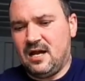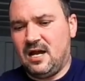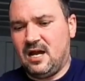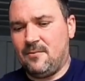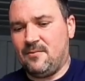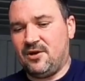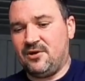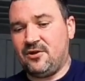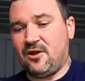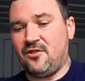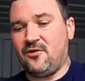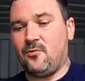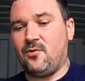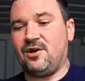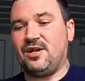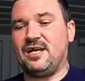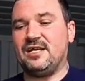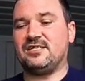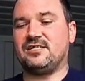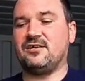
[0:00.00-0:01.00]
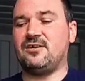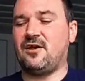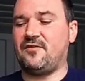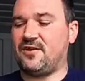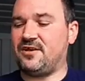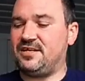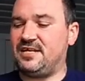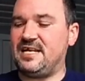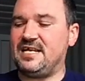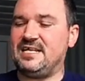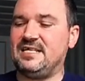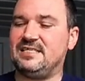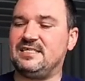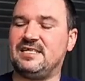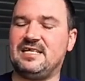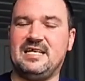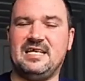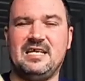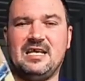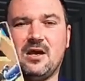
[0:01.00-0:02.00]
Another one is another
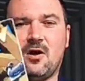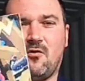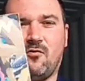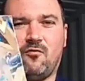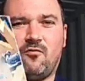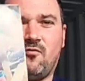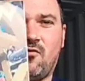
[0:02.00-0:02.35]
DC